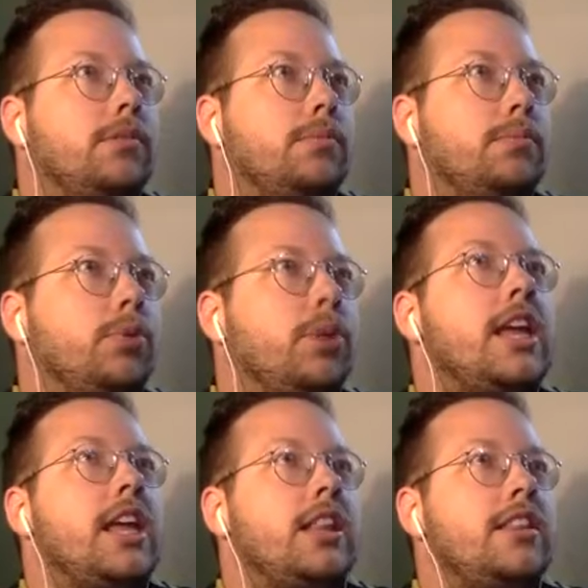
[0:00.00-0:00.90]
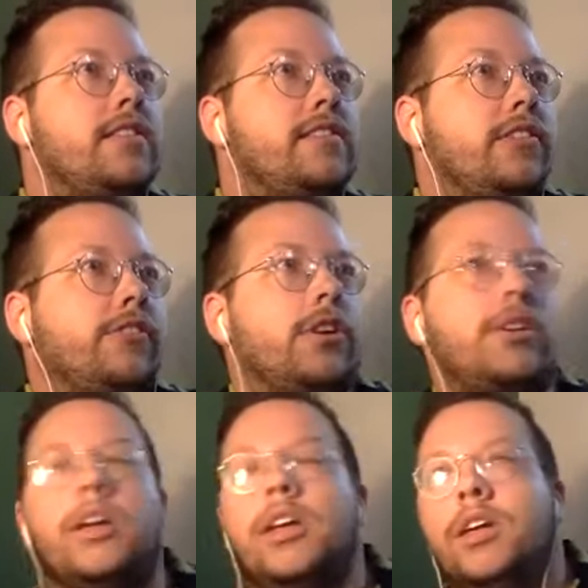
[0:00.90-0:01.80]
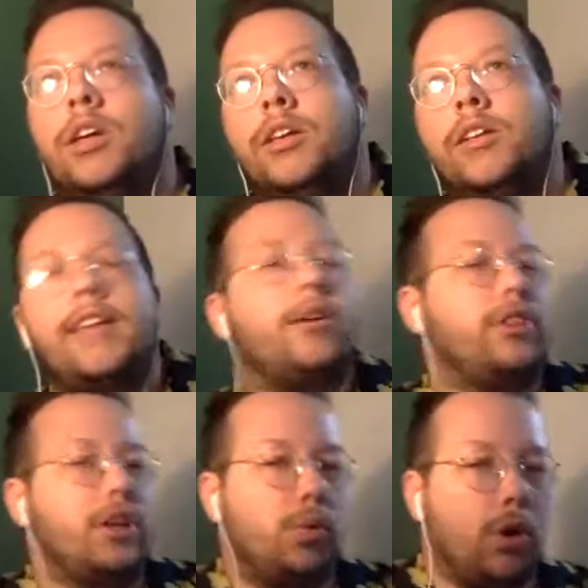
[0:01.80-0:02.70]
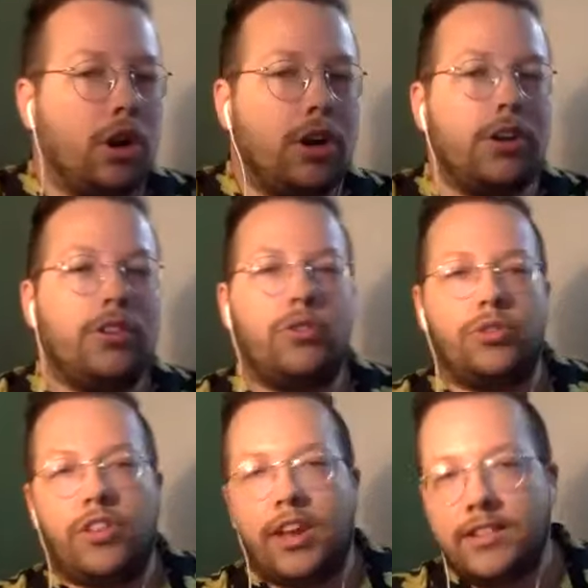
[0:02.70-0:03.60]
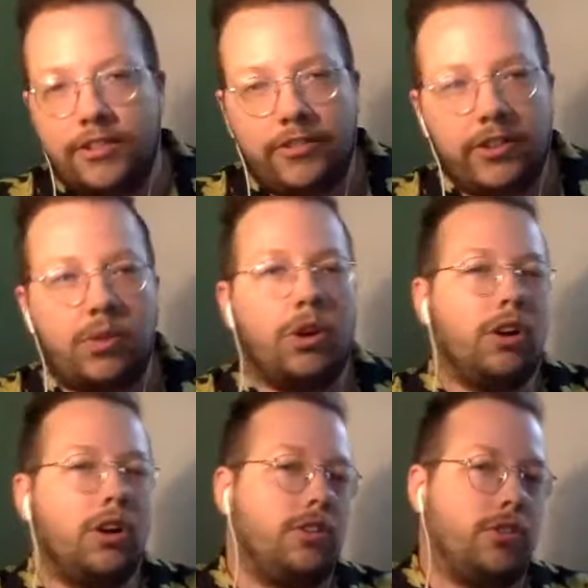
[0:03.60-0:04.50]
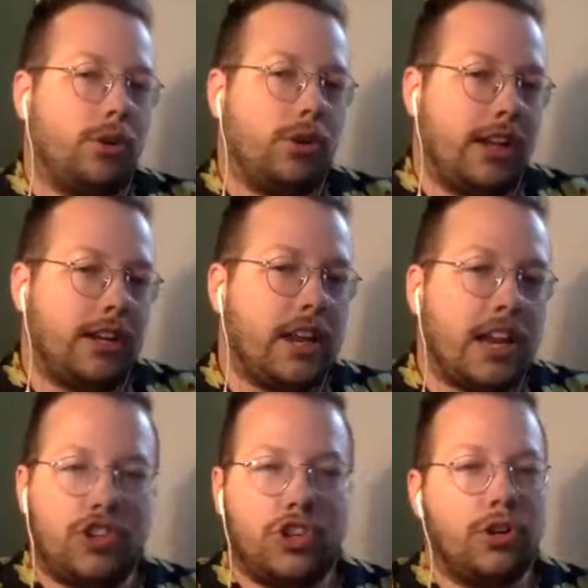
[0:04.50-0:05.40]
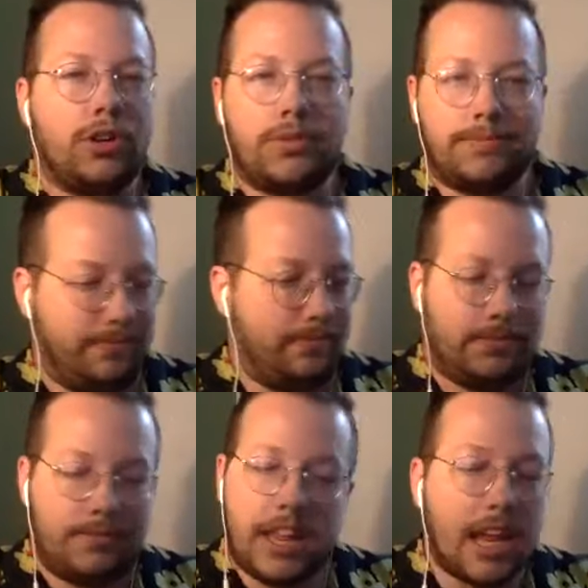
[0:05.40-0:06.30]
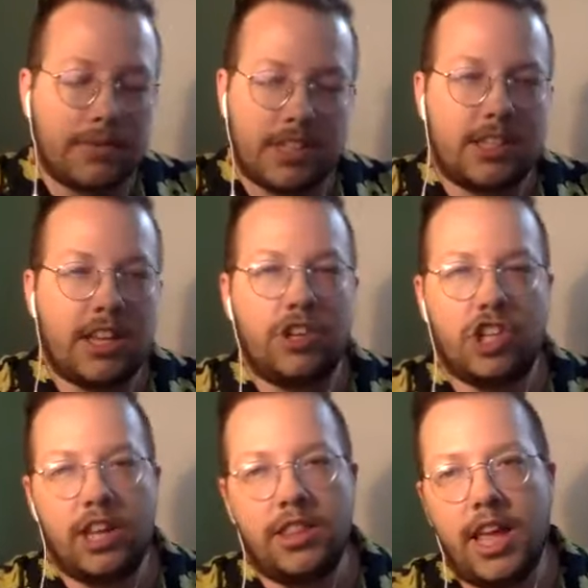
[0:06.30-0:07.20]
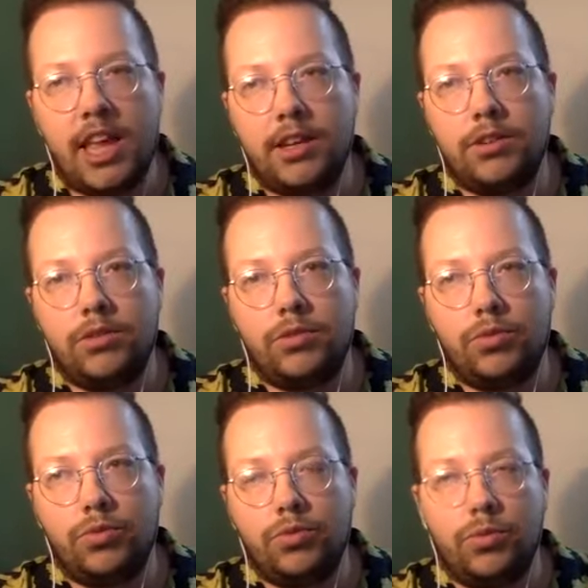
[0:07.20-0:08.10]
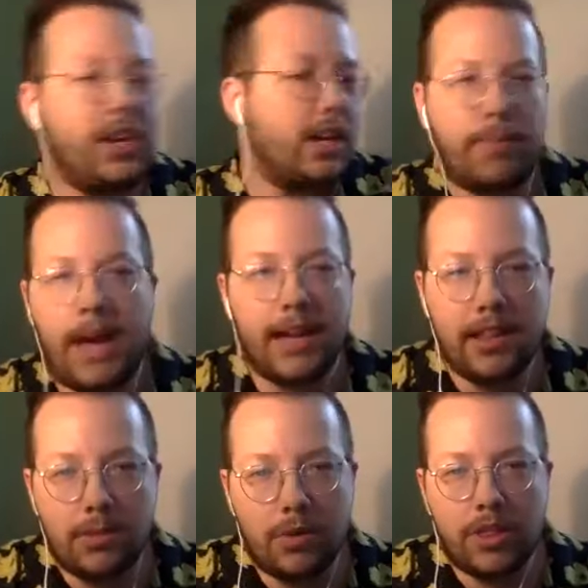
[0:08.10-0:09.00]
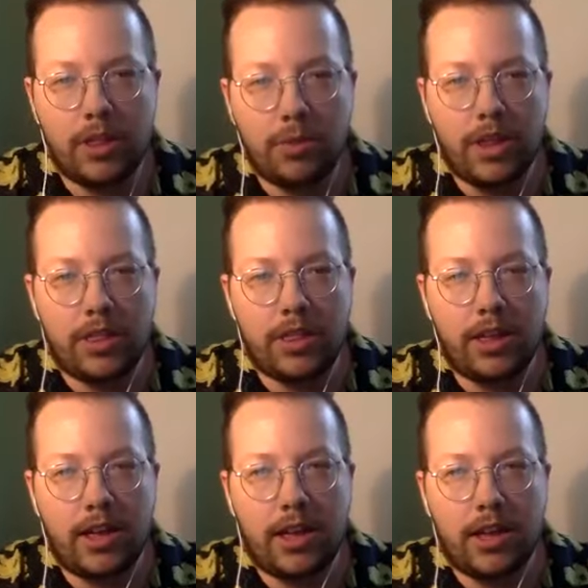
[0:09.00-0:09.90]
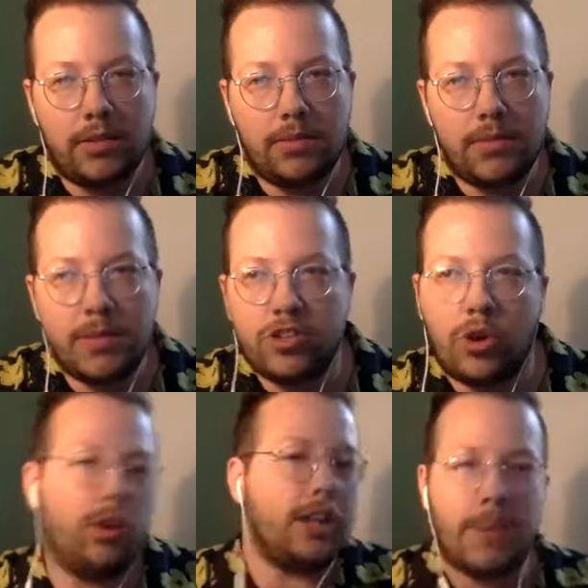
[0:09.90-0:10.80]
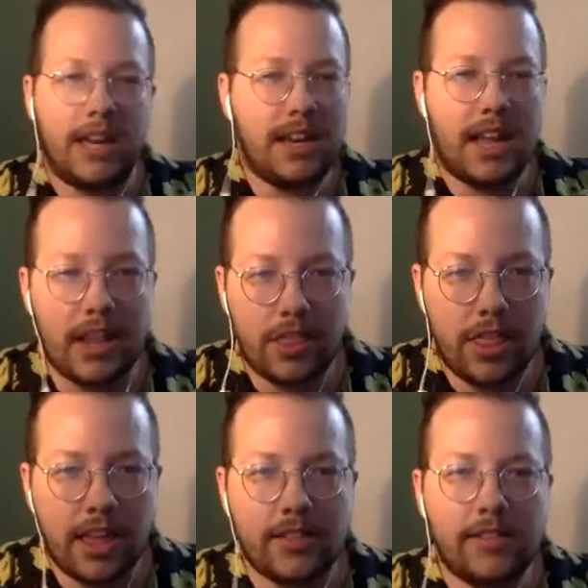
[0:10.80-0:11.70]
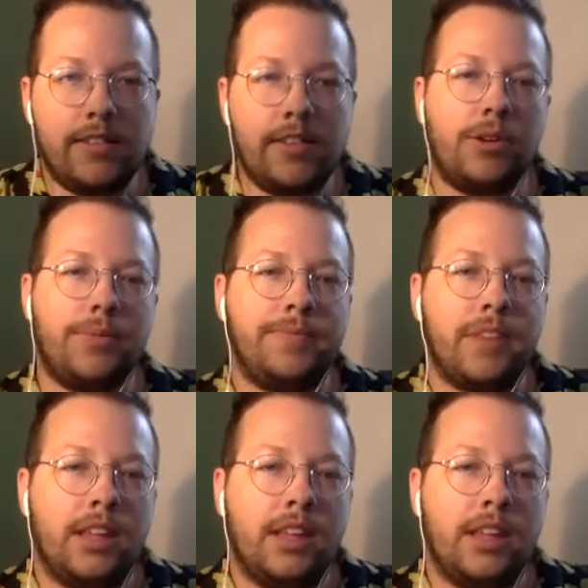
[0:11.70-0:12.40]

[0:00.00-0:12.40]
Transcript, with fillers: bring in these different sounding words or scientific words or like nature names and such, and then recombine them with with uh, maybe totally mundane things. So,